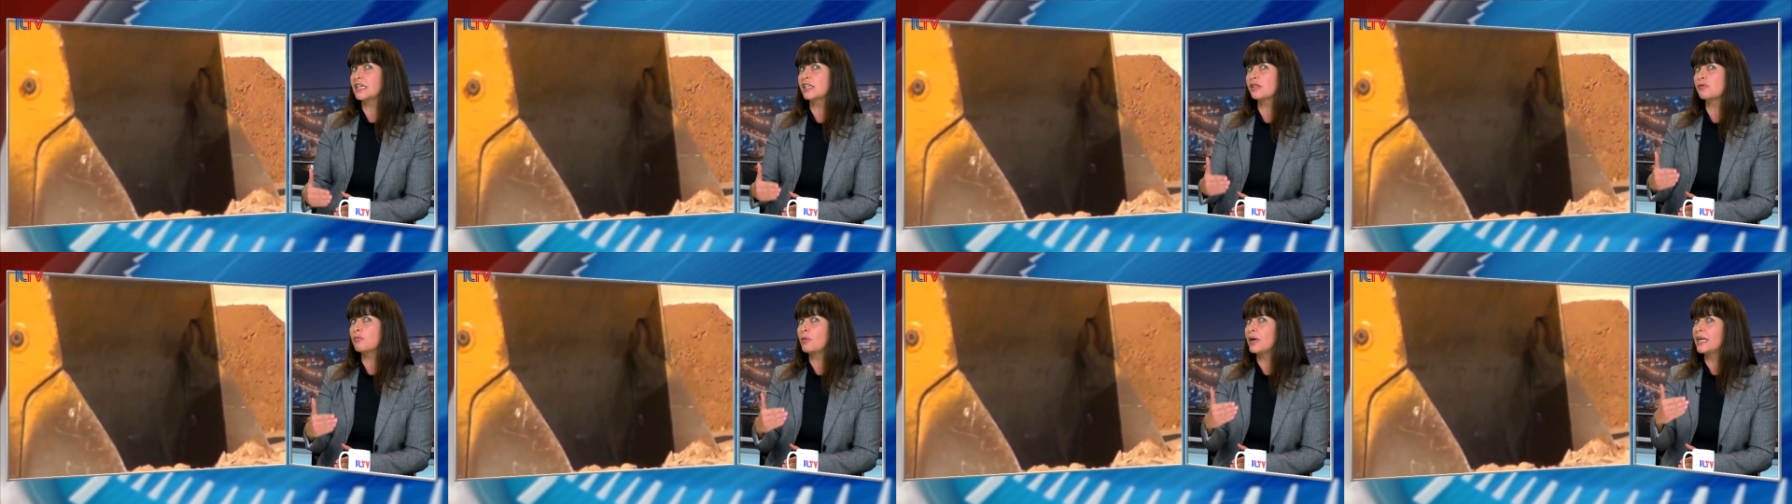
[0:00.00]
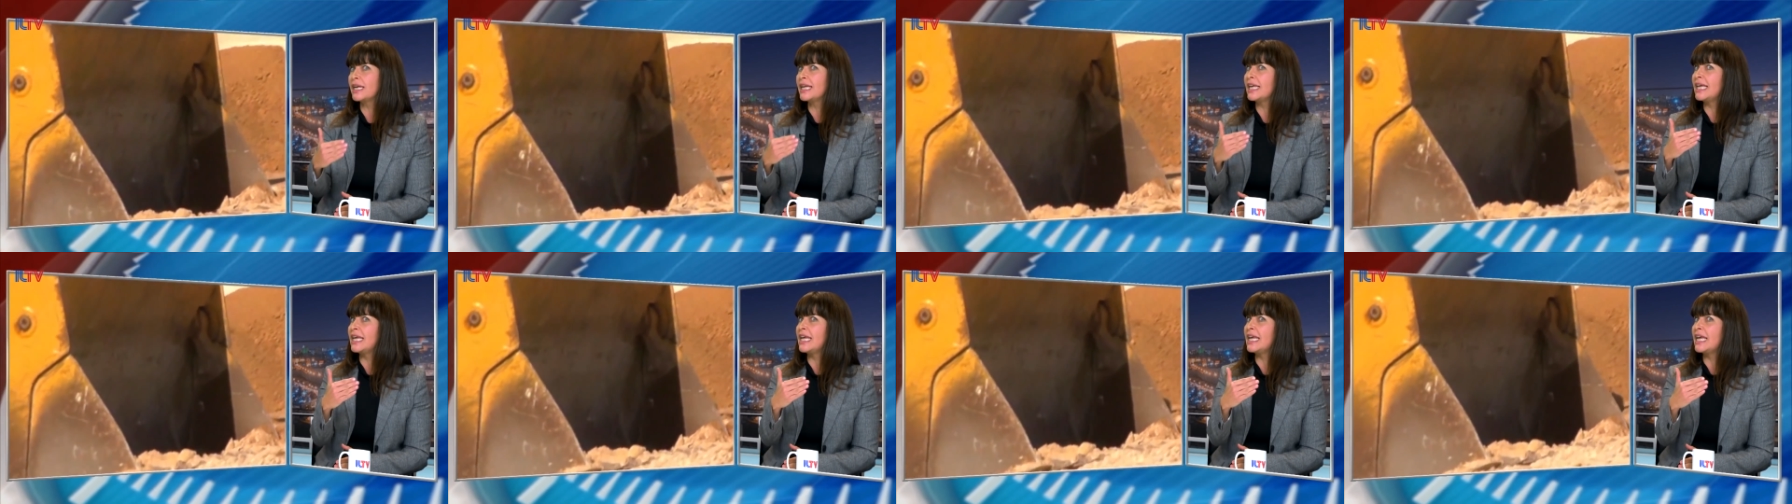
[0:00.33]
is
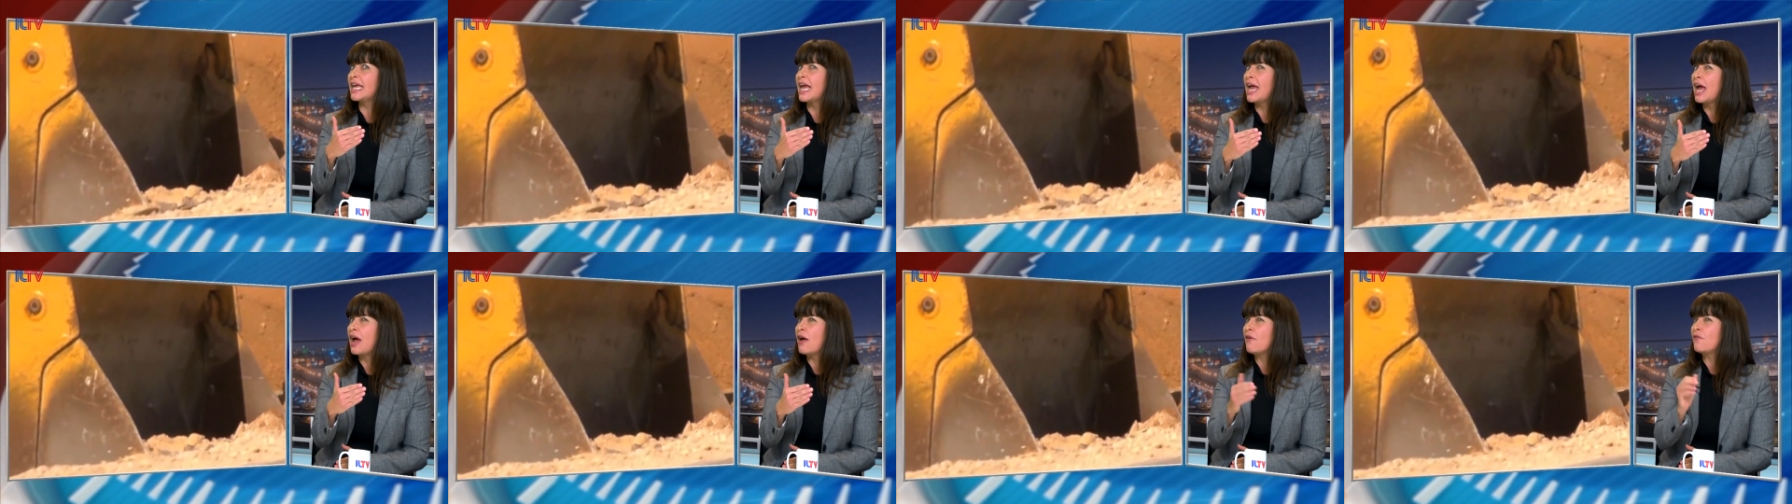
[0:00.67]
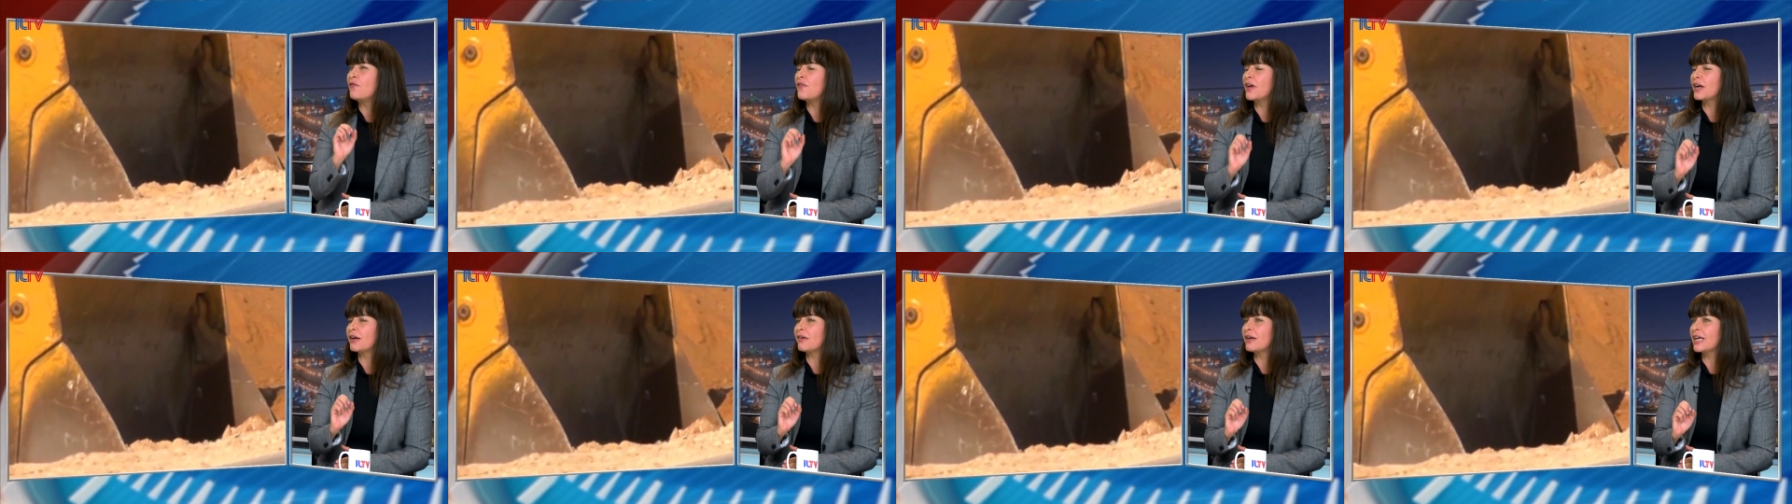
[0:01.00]
what he
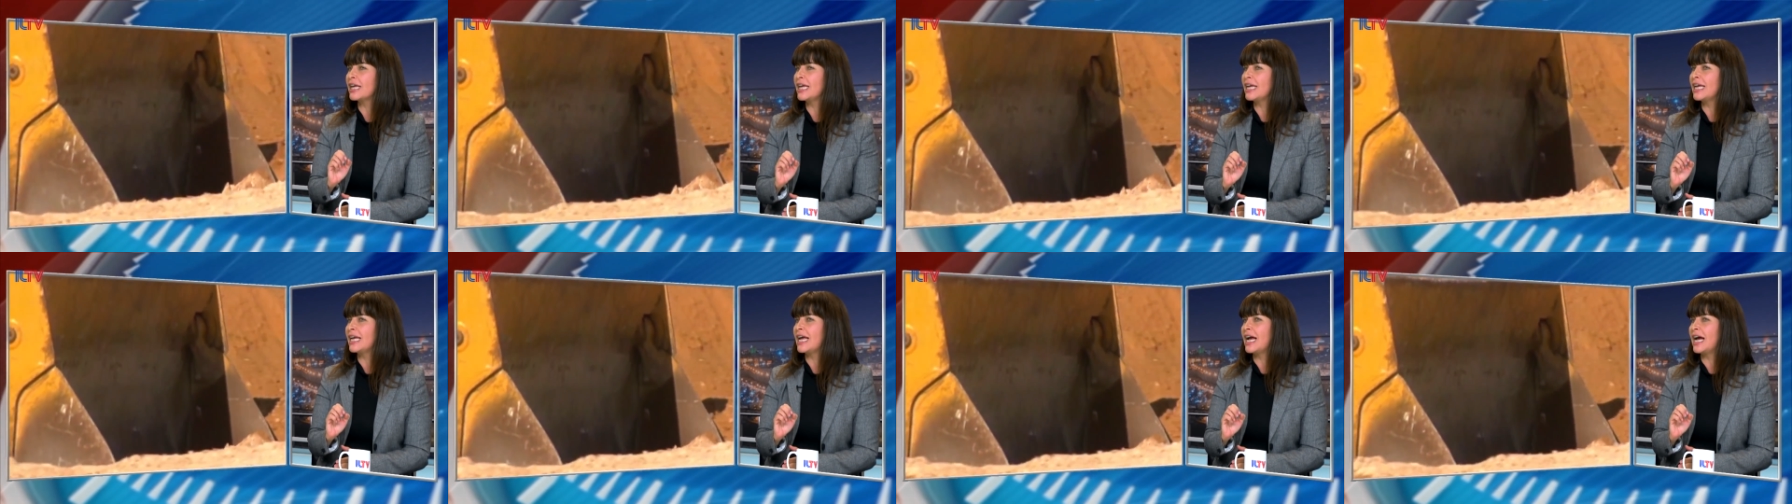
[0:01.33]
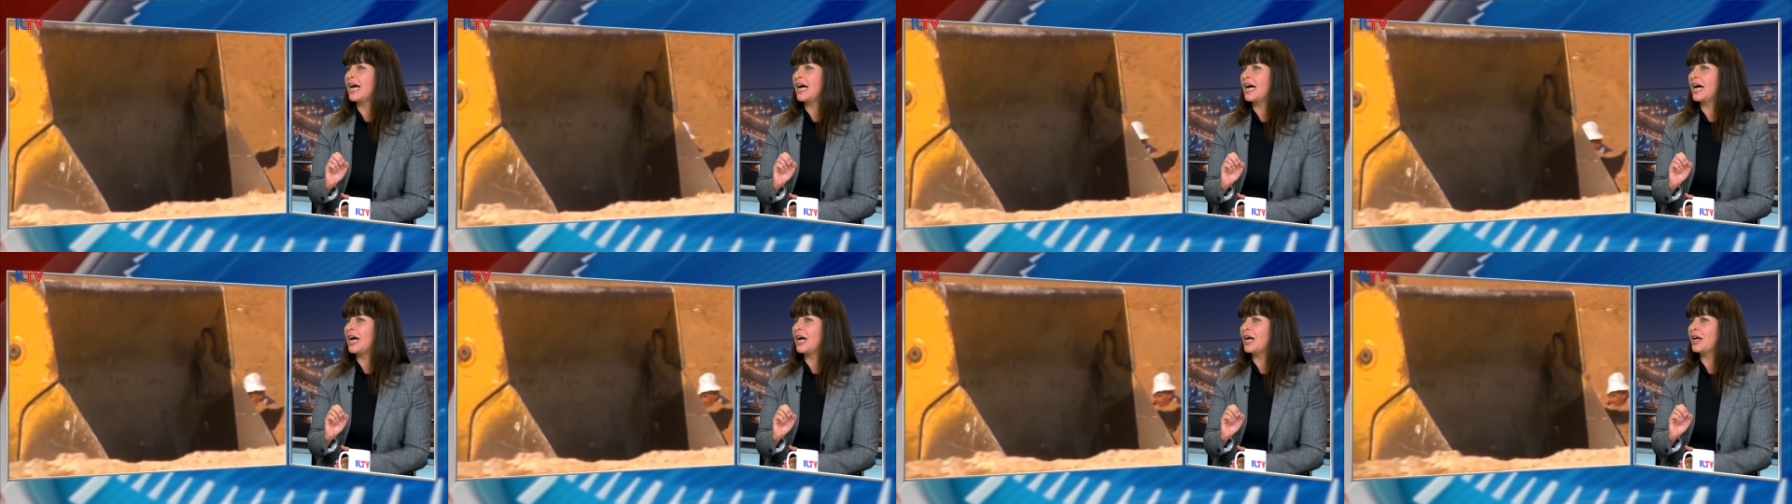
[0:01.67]
very
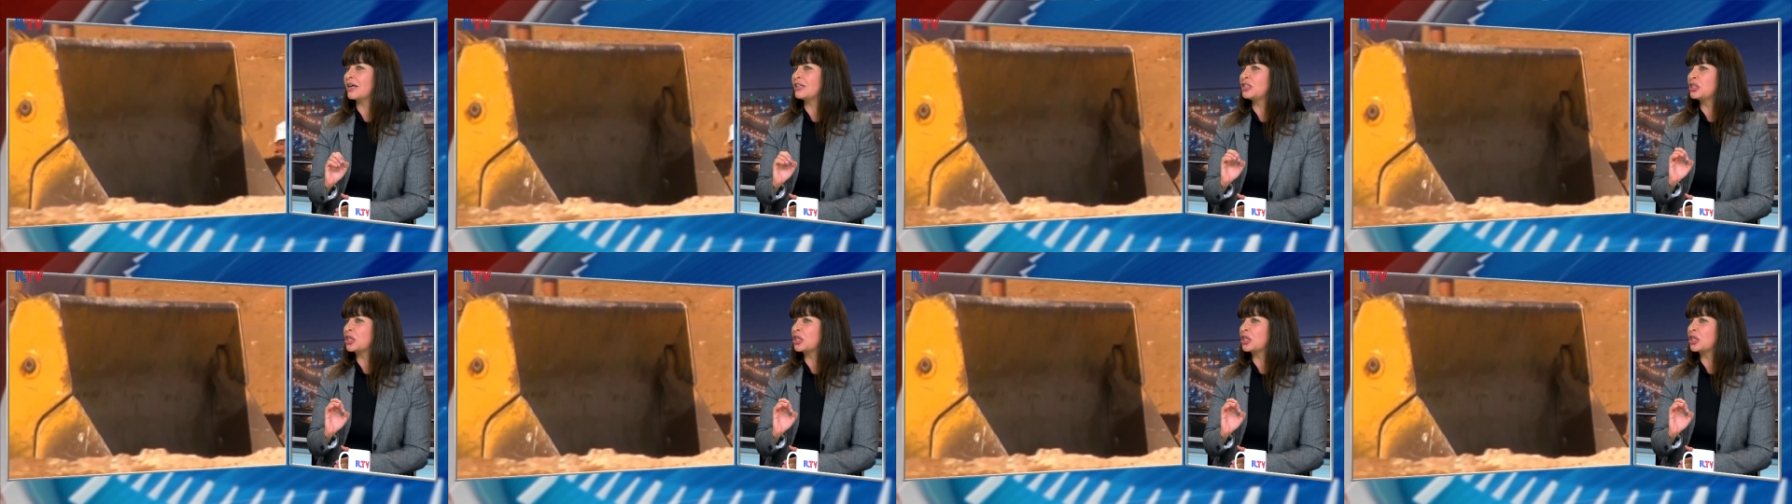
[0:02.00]
uh,